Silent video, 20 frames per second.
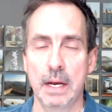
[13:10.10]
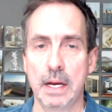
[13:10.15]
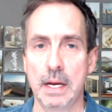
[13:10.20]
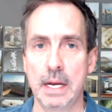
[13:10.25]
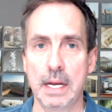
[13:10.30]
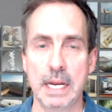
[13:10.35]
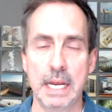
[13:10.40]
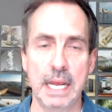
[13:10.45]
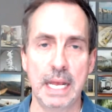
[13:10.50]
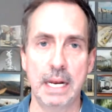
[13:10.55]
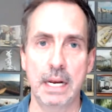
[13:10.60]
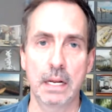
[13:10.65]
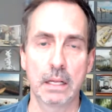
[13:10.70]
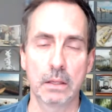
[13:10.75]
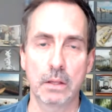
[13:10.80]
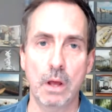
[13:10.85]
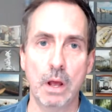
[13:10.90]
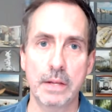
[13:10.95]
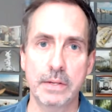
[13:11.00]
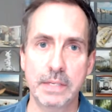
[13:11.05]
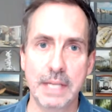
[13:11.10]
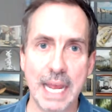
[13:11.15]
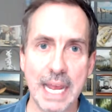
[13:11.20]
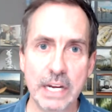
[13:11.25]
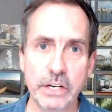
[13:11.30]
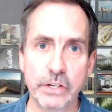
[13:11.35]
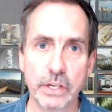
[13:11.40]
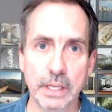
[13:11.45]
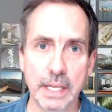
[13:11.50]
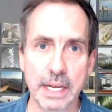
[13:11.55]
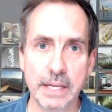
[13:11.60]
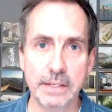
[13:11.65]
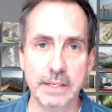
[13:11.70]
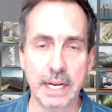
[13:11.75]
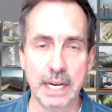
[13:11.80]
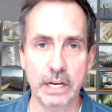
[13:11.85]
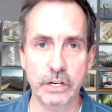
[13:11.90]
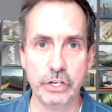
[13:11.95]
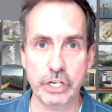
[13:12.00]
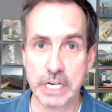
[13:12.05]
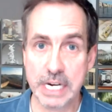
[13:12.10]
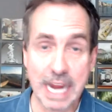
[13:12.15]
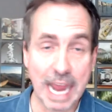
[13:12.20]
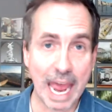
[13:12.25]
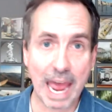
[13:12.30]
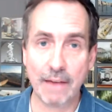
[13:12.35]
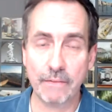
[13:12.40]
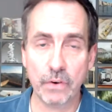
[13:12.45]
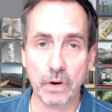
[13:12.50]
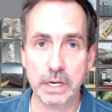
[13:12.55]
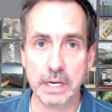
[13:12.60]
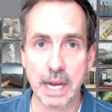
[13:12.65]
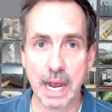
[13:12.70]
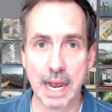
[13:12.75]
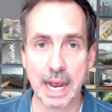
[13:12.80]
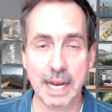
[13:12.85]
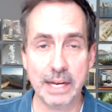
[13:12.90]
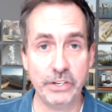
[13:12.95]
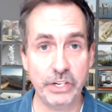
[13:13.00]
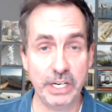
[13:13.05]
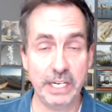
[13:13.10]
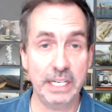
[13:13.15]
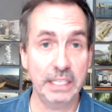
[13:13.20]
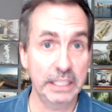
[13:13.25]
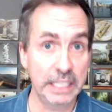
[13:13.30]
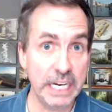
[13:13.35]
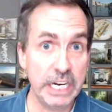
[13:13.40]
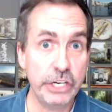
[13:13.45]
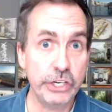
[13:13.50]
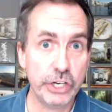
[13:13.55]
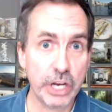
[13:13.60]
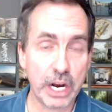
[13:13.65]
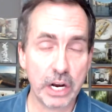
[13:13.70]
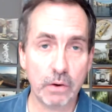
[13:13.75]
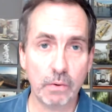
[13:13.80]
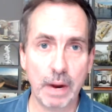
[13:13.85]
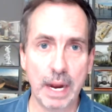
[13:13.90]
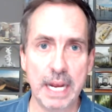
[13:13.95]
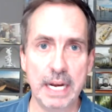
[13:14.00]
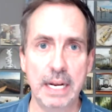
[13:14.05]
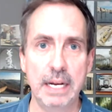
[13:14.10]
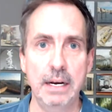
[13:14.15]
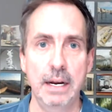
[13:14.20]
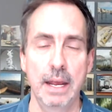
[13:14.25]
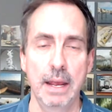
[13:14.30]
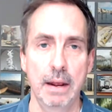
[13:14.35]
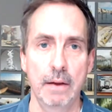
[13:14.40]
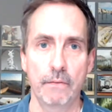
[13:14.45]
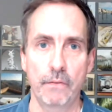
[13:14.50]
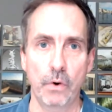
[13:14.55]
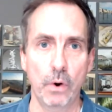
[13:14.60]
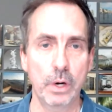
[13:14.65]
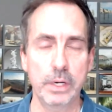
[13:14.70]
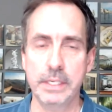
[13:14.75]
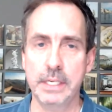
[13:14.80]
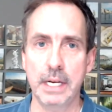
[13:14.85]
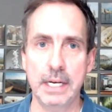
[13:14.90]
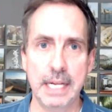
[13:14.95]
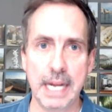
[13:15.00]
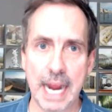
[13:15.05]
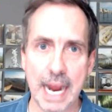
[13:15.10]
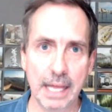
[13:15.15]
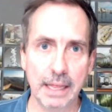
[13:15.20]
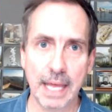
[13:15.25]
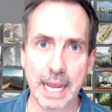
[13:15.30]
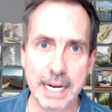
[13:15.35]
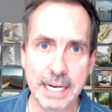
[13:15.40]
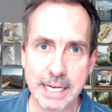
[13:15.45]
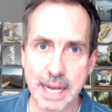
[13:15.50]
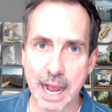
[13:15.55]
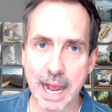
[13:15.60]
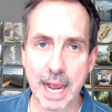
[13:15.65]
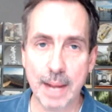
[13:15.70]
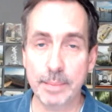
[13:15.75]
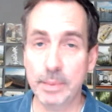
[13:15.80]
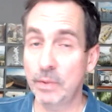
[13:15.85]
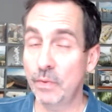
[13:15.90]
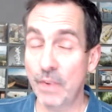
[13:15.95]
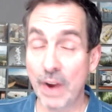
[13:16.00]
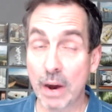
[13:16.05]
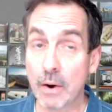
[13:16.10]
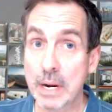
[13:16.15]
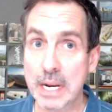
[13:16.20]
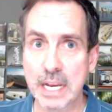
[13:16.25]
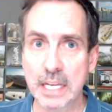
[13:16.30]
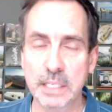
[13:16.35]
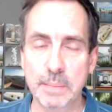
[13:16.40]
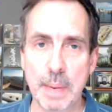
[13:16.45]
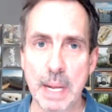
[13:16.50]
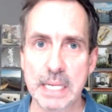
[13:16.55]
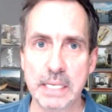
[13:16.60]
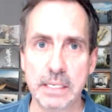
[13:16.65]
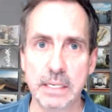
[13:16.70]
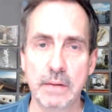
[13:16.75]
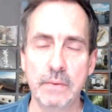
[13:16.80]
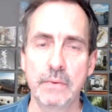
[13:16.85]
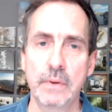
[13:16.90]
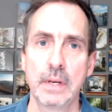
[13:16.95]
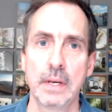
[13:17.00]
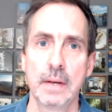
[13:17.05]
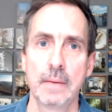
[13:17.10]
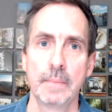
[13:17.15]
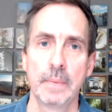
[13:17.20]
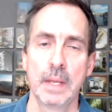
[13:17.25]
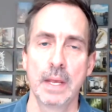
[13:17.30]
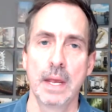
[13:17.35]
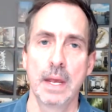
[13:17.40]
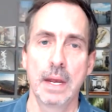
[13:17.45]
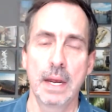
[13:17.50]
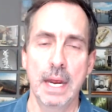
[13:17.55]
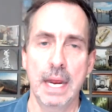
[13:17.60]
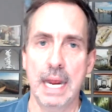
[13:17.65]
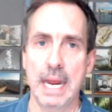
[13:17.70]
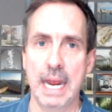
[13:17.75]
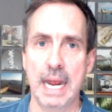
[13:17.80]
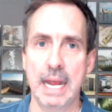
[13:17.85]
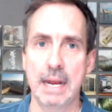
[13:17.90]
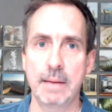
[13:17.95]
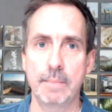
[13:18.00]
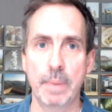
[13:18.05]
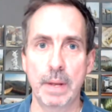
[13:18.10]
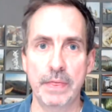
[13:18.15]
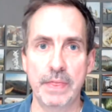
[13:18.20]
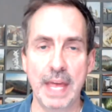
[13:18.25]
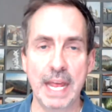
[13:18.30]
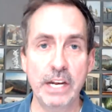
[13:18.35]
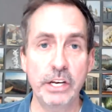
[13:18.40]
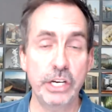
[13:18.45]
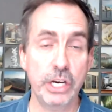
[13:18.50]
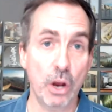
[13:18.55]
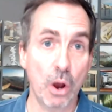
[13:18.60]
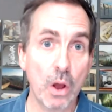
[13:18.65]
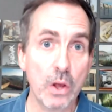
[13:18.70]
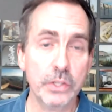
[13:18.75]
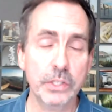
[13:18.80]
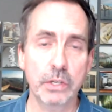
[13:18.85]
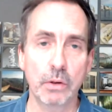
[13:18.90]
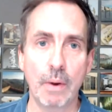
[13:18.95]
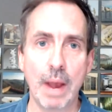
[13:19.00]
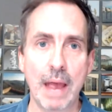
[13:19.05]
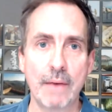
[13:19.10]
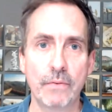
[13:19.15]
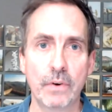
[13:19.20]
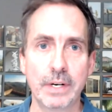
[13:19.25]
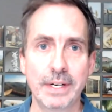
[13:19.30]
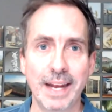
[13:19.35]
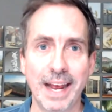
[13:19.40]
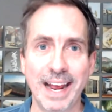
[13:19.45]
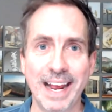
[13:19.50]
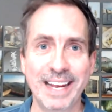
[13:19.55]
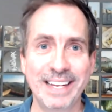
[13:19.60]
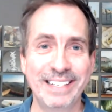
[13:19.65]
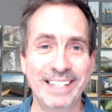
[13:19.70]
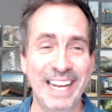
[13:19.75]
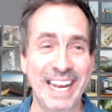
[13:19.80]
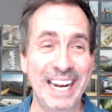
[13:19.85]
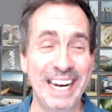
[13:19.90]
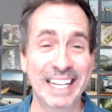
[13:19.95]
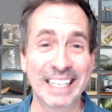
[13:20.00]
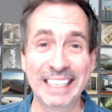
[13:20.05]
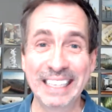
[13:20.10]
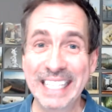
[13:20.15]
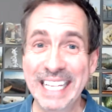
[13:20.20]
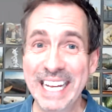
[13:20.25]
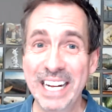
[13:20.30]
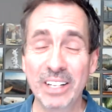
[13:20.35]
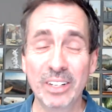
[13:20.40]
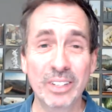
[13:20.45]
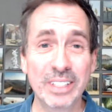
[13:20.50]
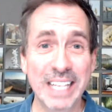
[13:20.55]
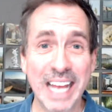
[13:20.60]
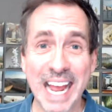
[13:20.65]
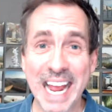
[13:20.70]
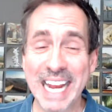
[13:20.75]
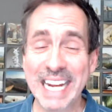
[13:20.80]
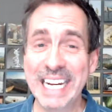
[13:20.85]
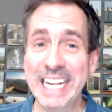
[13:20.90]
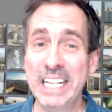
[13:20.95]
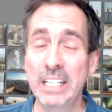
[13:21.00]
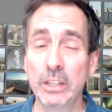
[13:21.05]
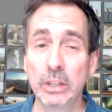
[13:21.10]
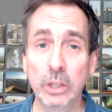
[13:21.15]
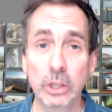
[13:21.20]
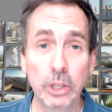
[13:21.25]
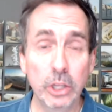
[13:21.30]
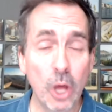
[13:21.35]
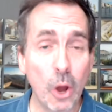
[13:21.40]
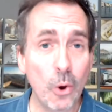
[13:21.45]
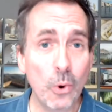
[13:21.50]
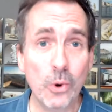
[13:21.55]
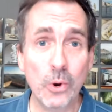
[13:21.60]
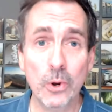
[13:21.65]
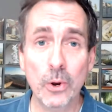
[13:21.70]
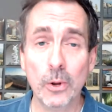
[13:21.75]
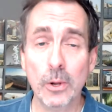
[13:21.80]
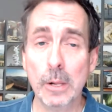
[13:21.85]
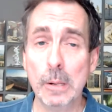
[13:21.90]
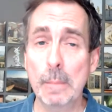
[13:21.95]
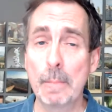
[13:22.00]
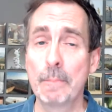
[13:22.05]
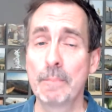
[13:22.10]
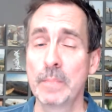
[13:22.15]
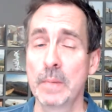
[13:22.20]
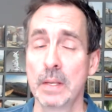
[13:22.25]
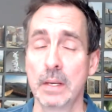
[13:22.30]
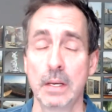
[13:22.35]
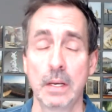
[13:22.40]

in Los Angeles, and she advertised, she lead generated first in the LA Times, very expensive. But then she also advertised in a little tiny local